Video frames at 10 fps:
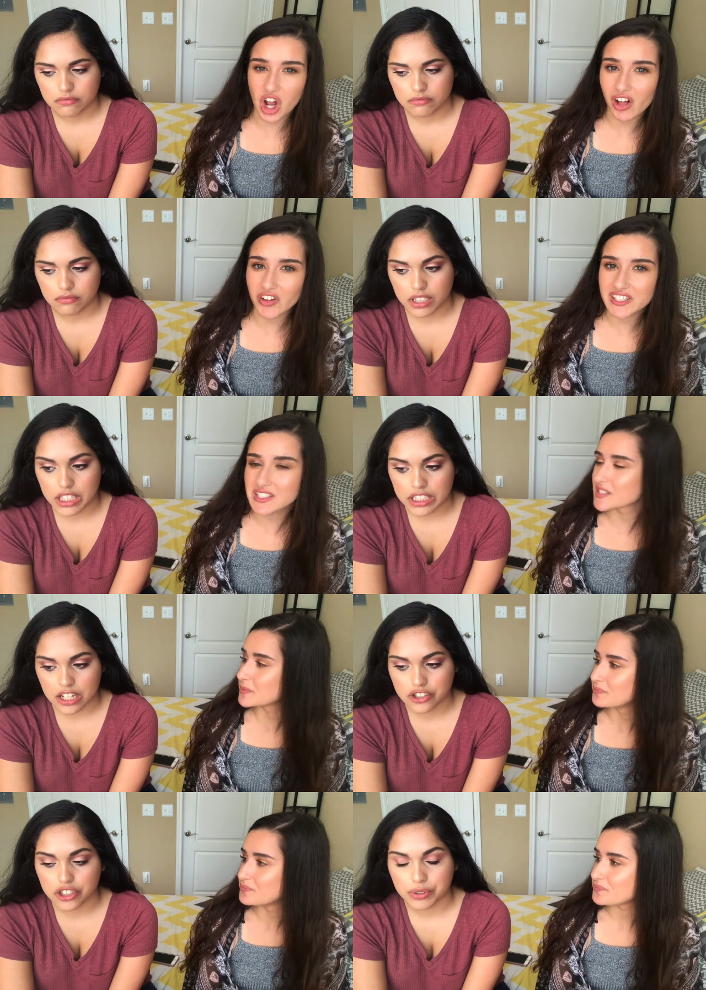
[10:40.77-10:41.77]
Speaker 1: chocolate. It is
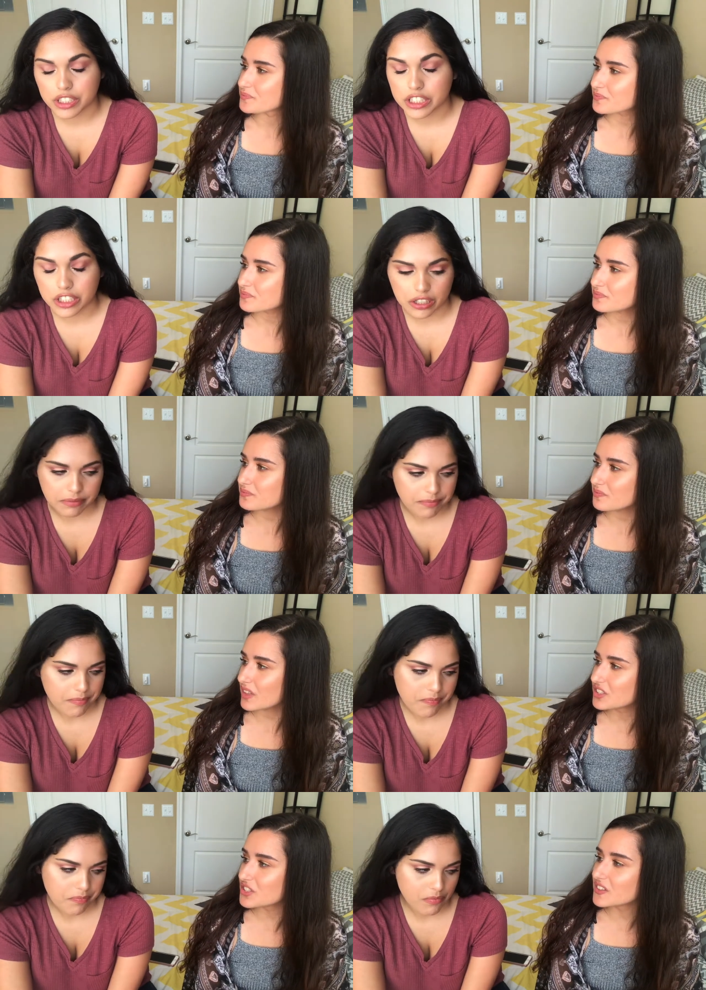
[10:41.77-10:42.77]
actually really good.
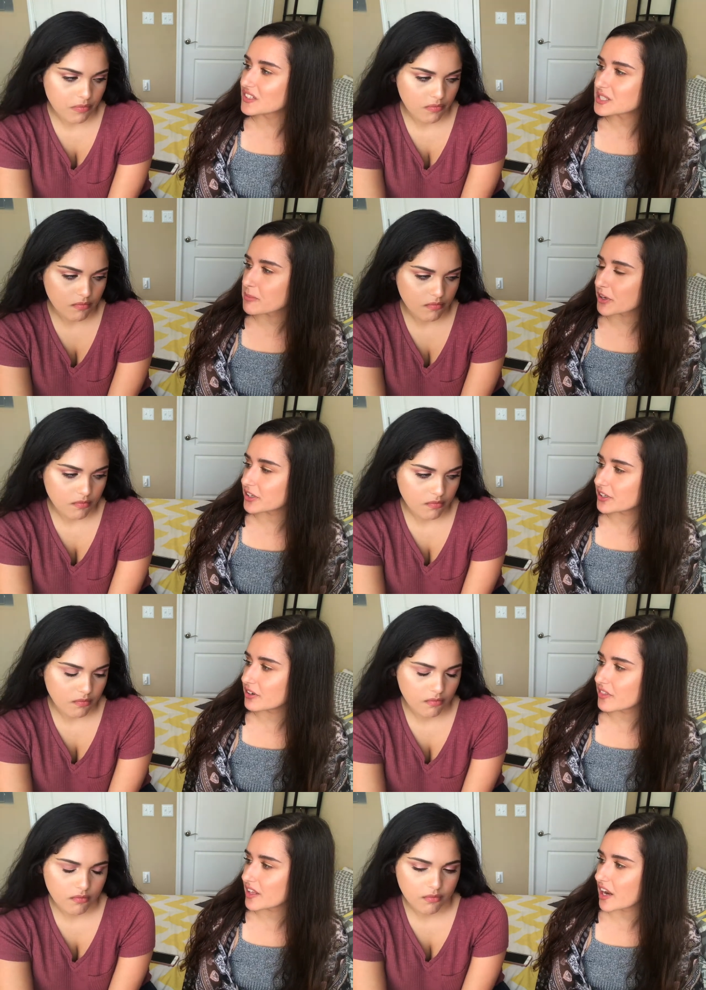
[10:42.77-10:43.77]
Do you think it's
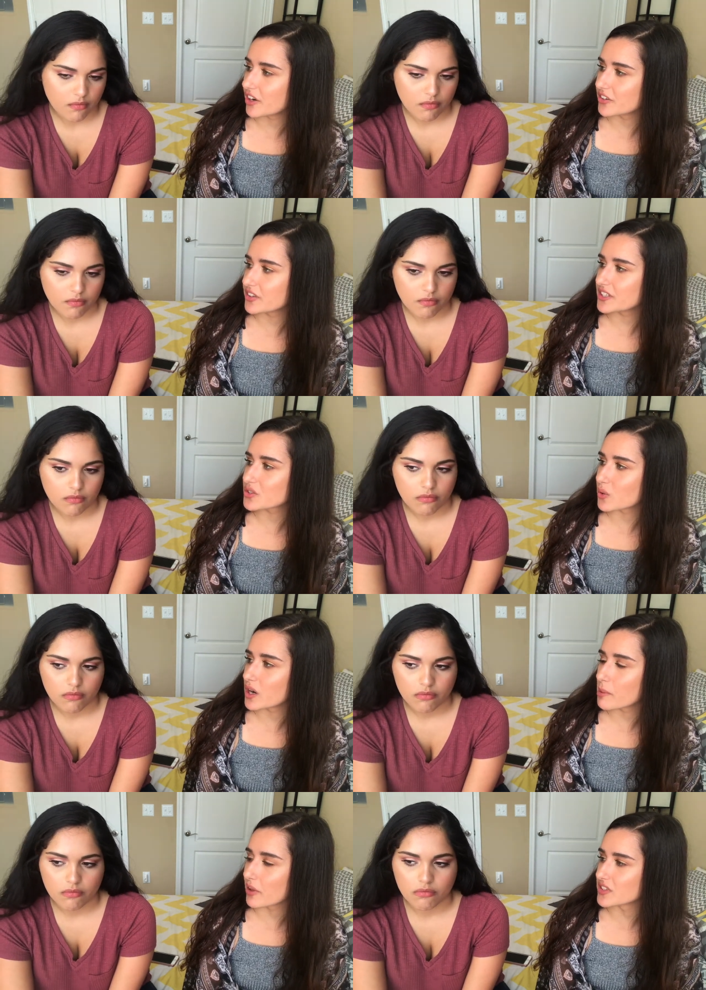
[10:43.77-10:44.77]
better than Ireland or
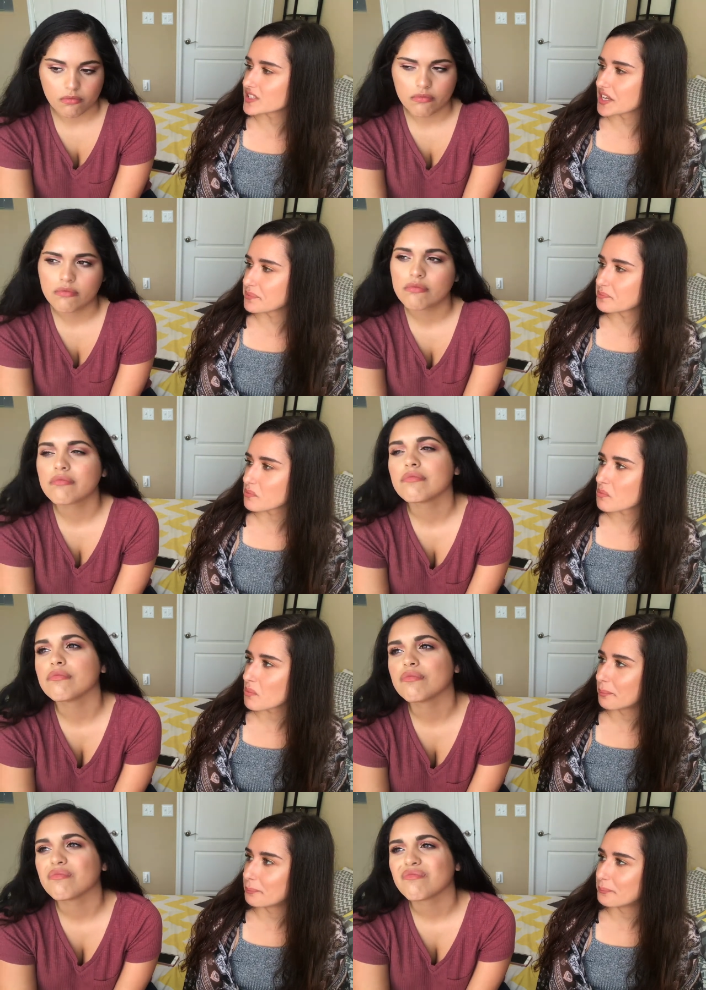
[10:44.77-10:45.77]
about the same?
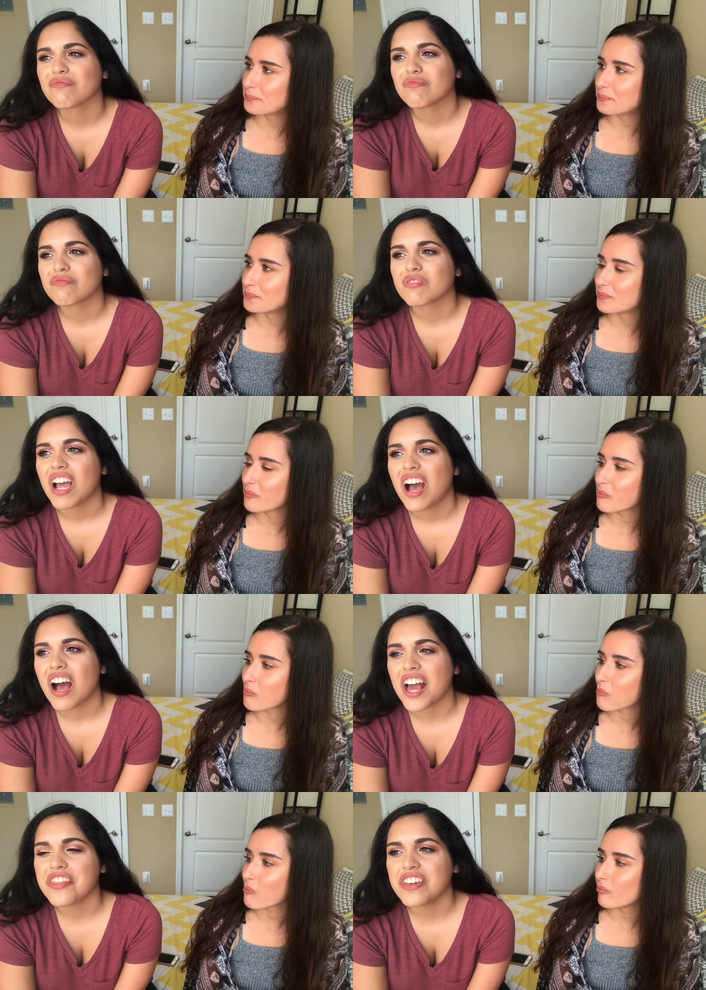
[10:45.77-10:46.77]

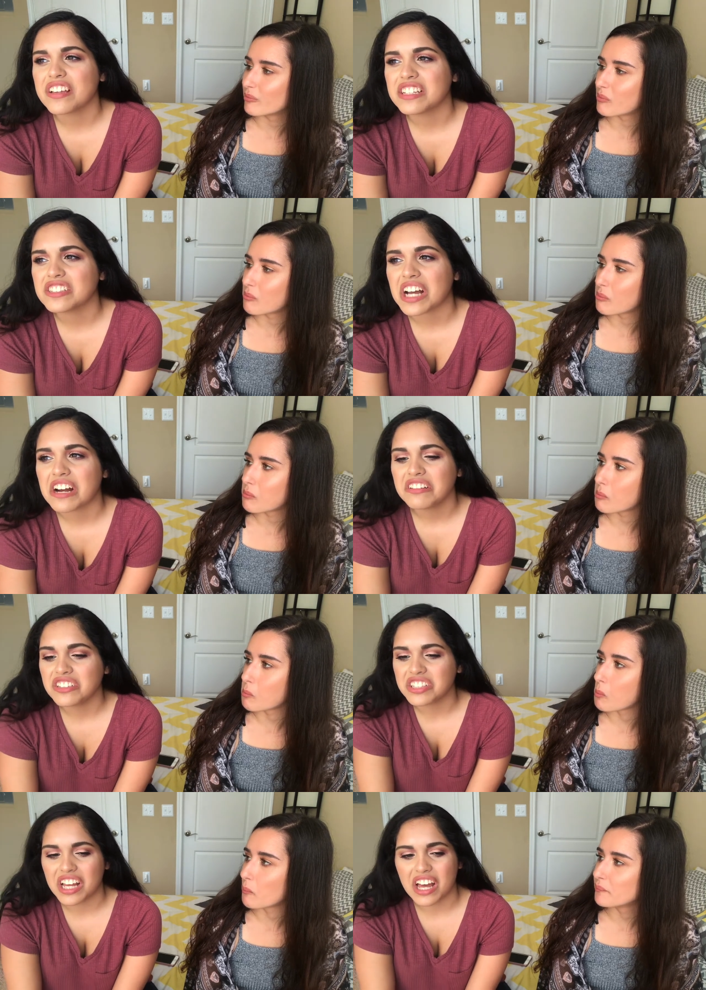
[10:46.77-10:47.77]
Speaker 2: I think that just Ireland
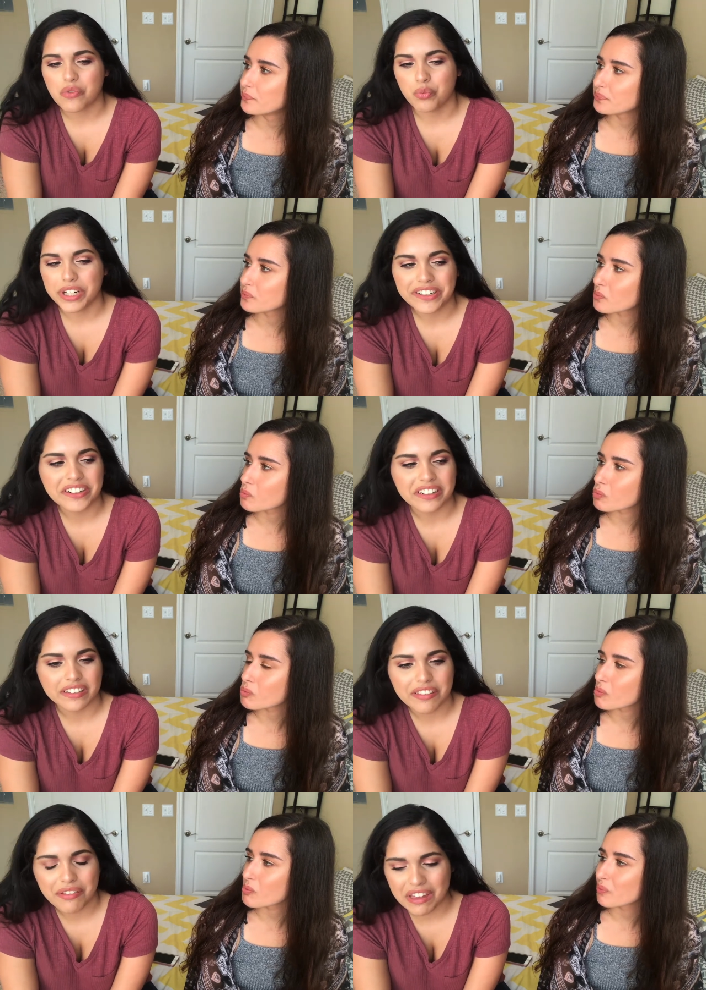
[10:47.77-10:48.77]
just had weird
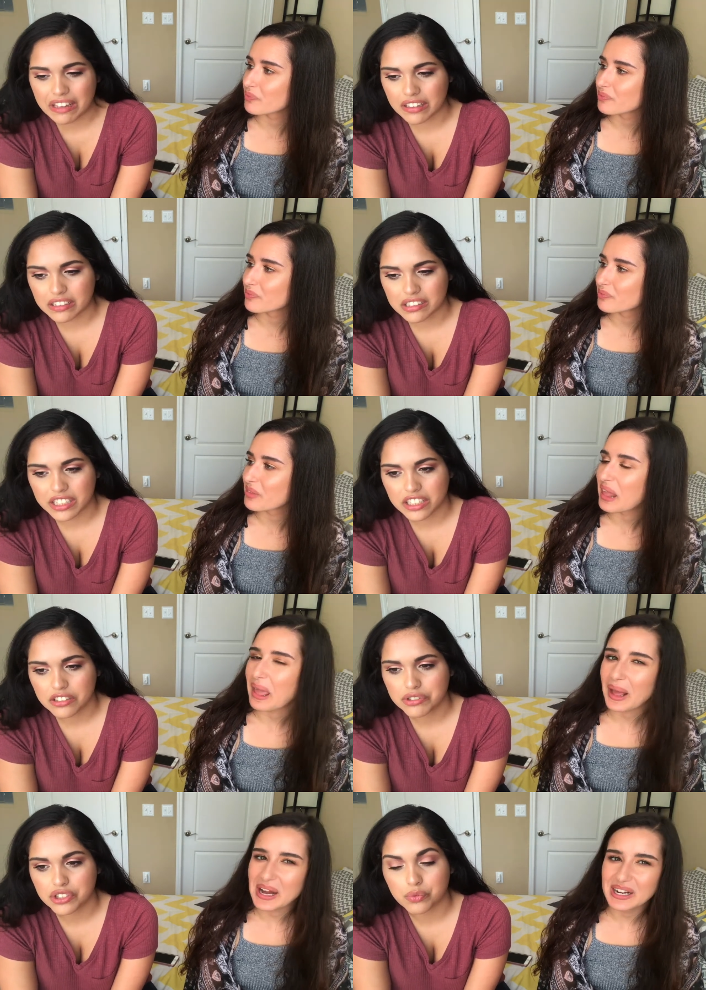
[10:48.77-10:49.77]
things. Like it
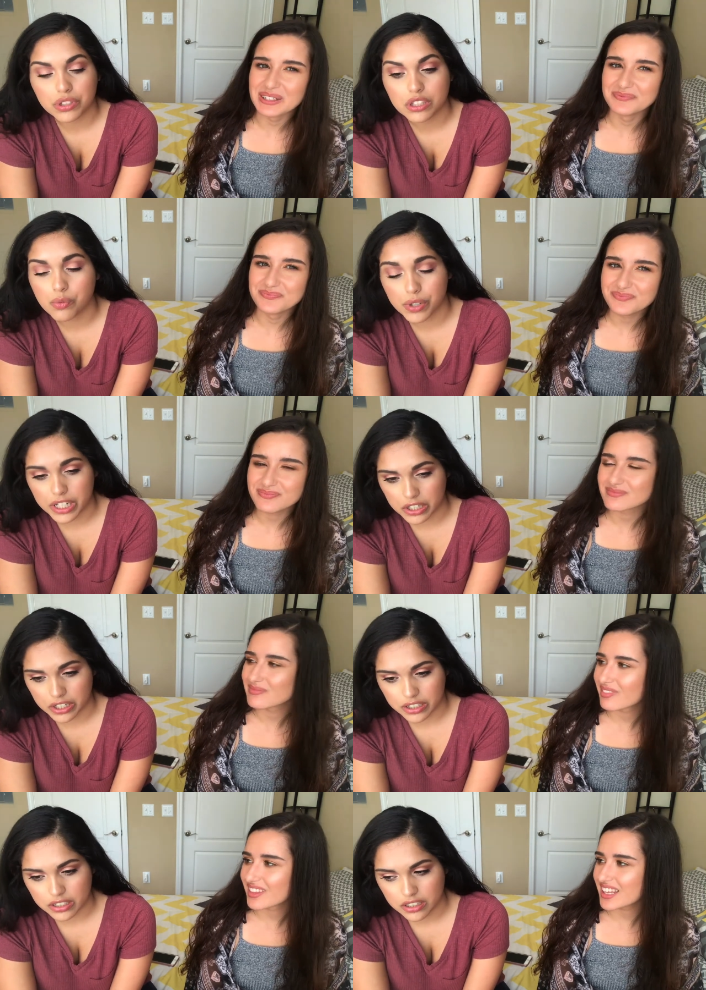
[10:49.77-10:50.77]
was just really
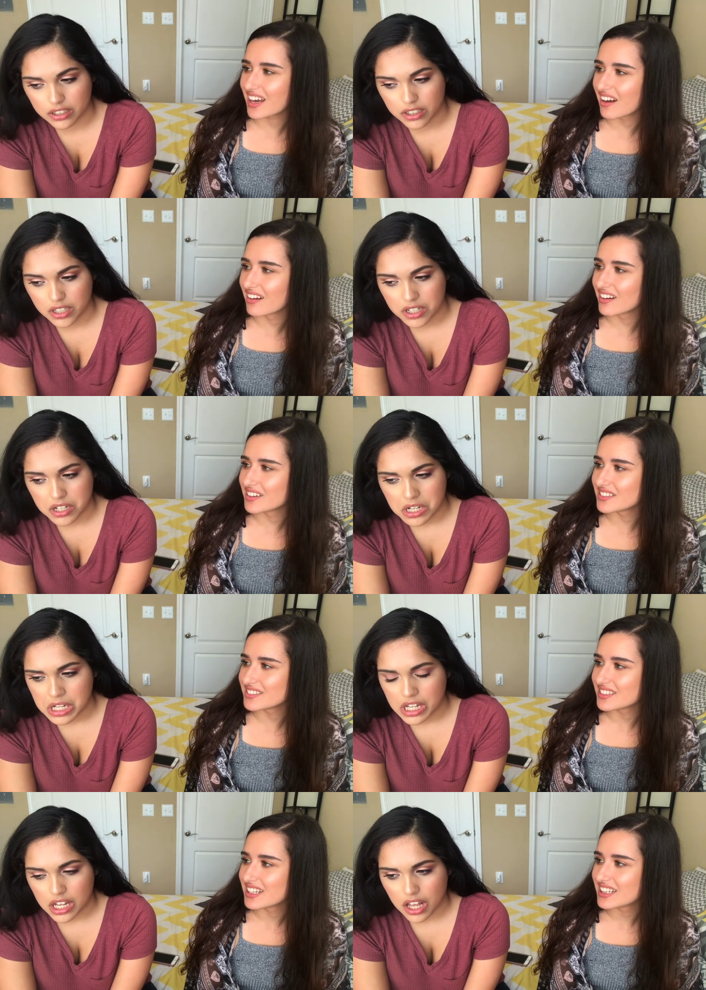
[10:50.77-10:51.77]
weird.
Speaker 1: Yeah.
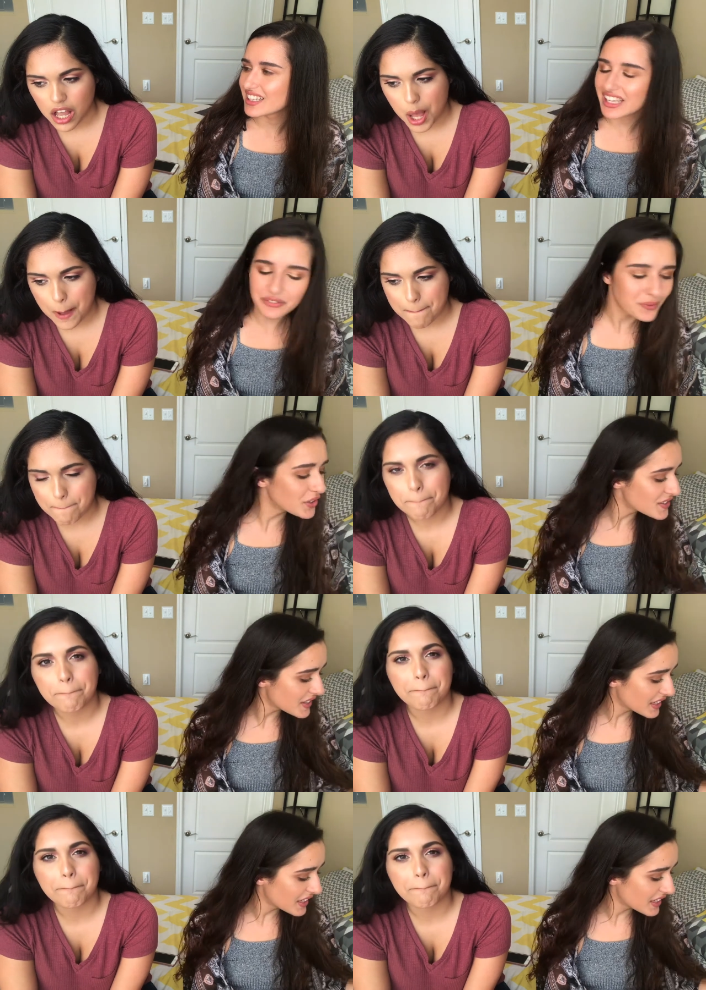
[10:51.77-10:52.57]
Like it feels